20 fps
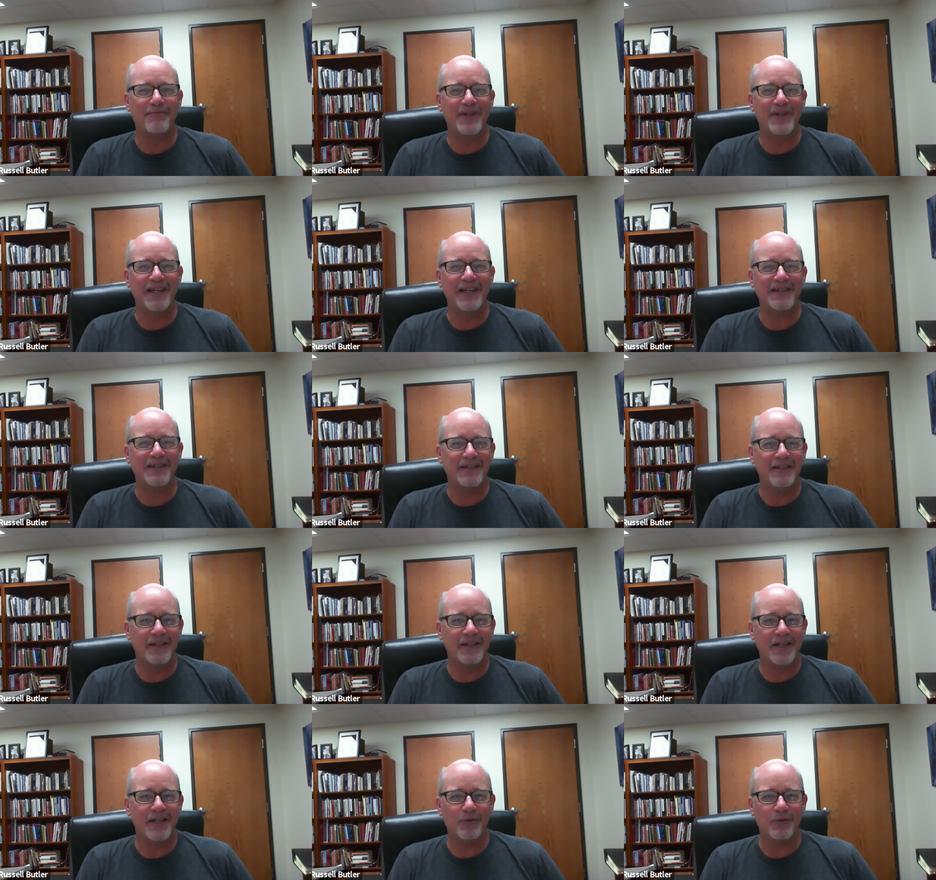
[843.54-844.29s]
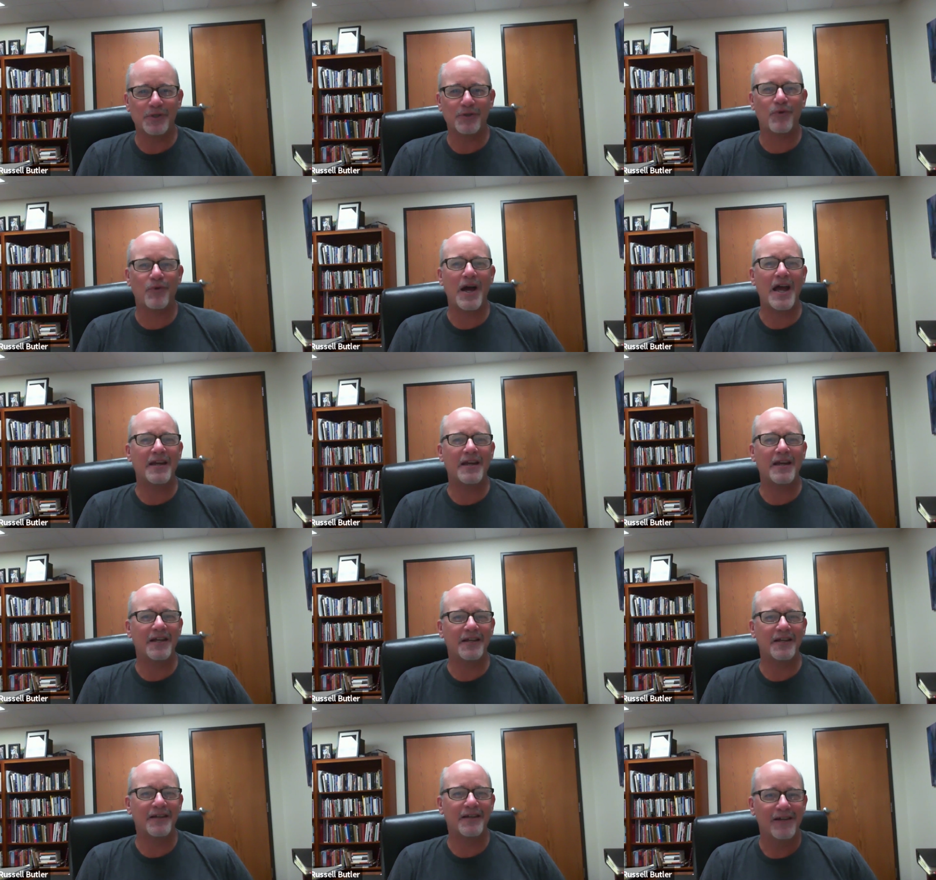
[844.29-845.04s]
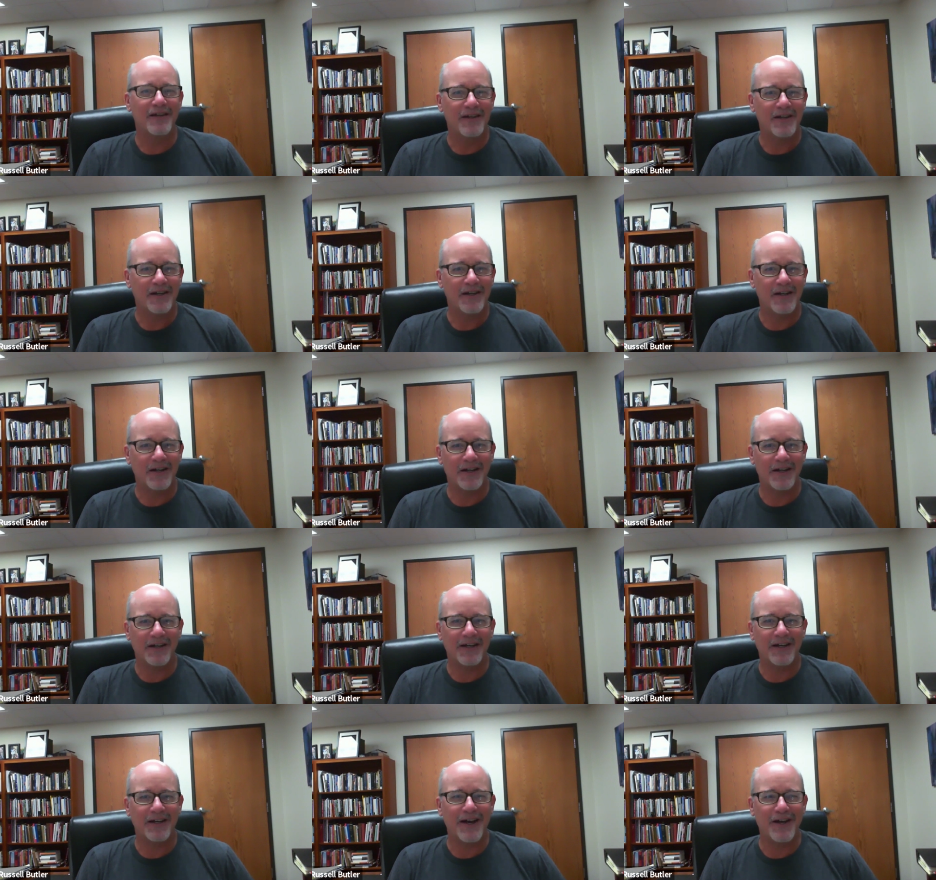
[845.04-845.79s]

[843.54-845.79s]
that he was writing uh,